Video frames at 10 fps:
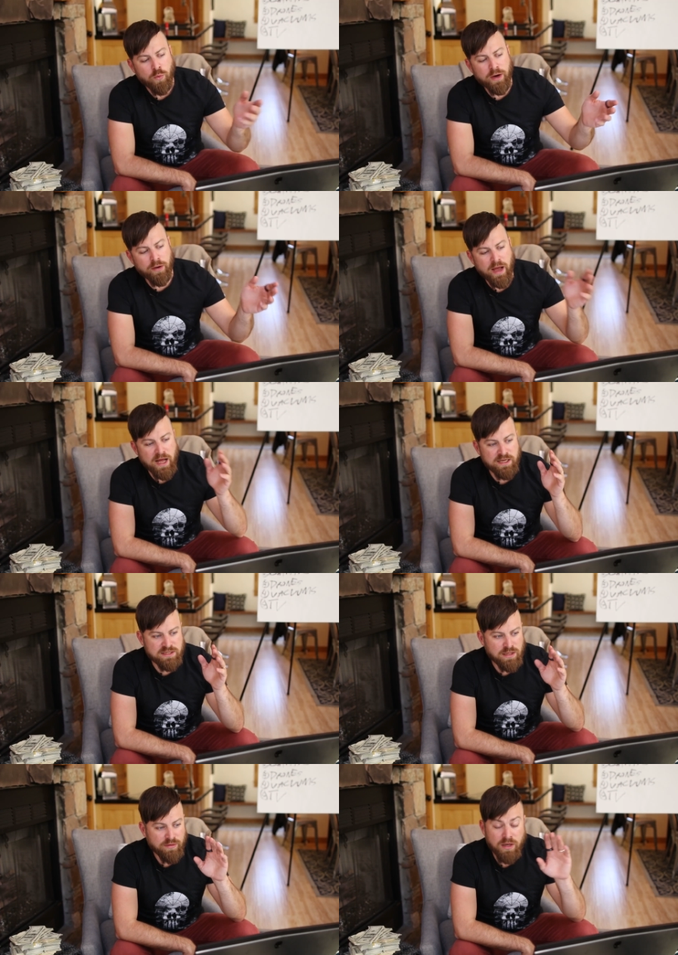
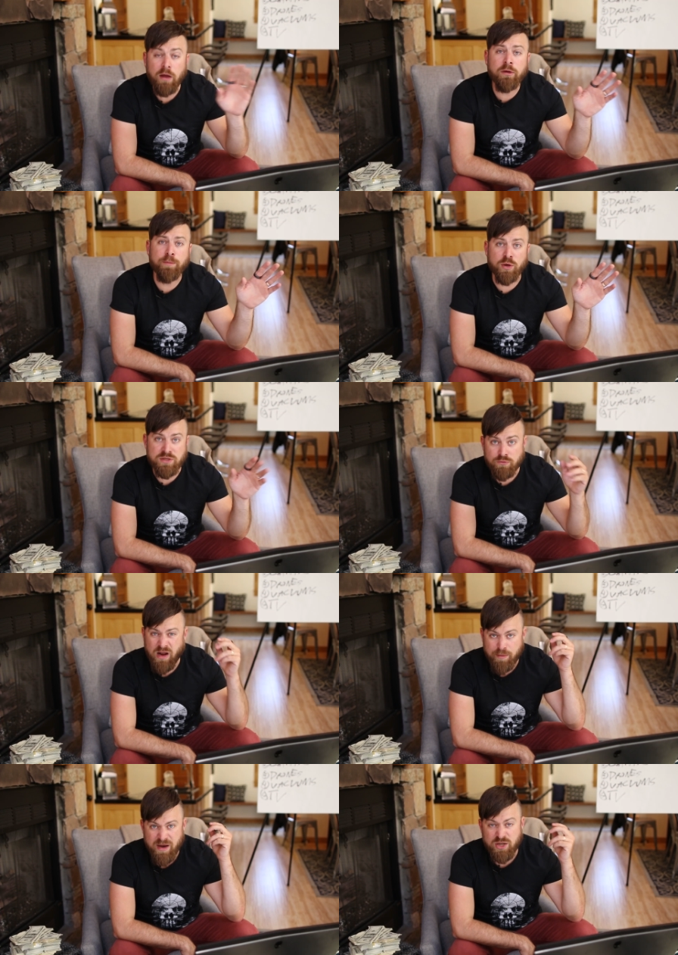Whereas the other person
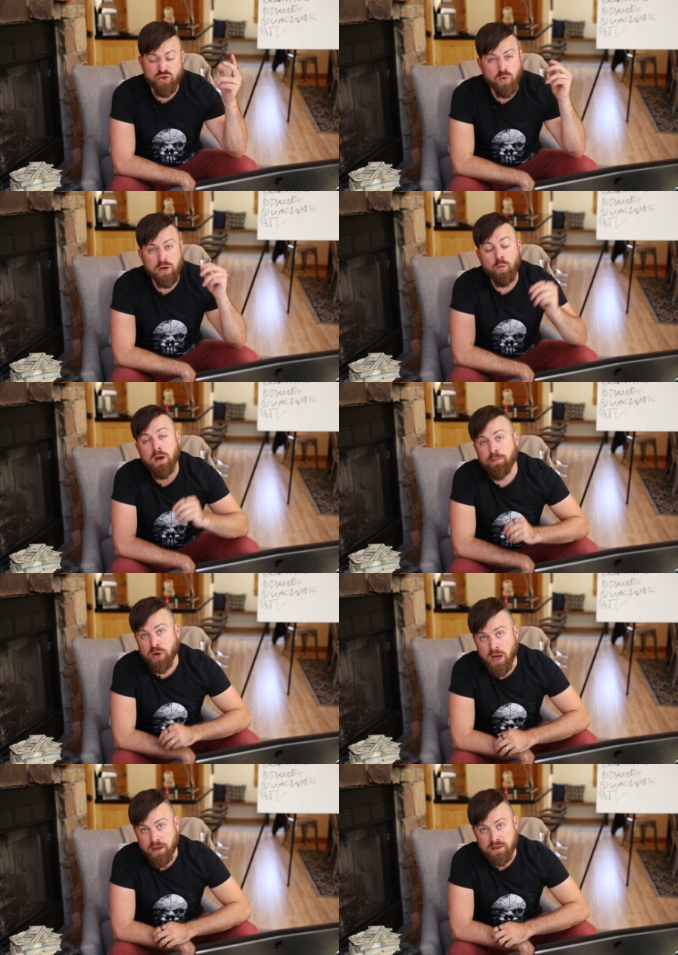recommended 21
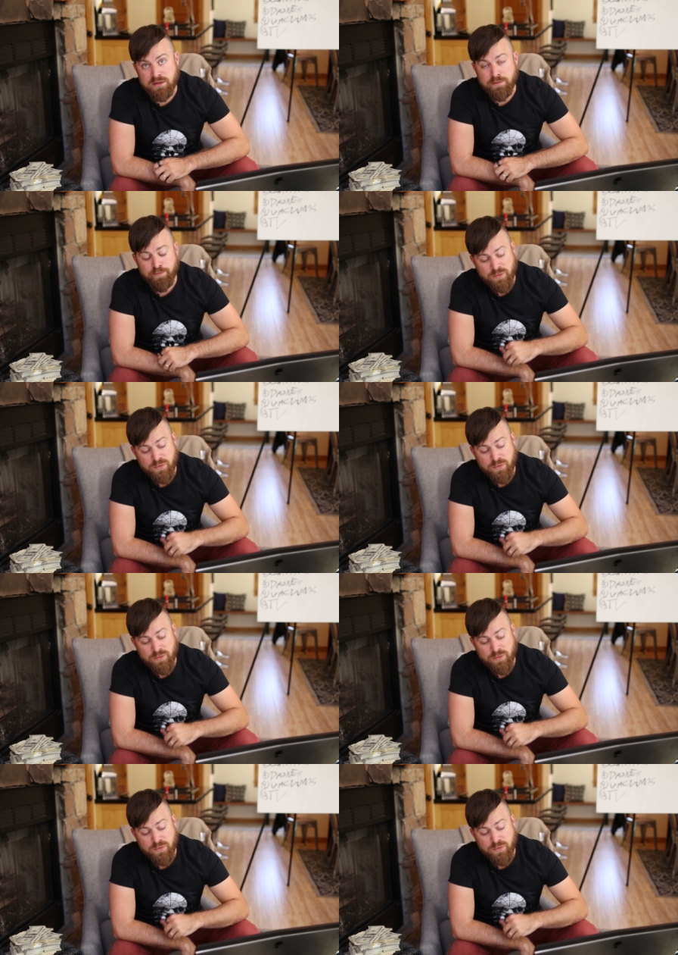products.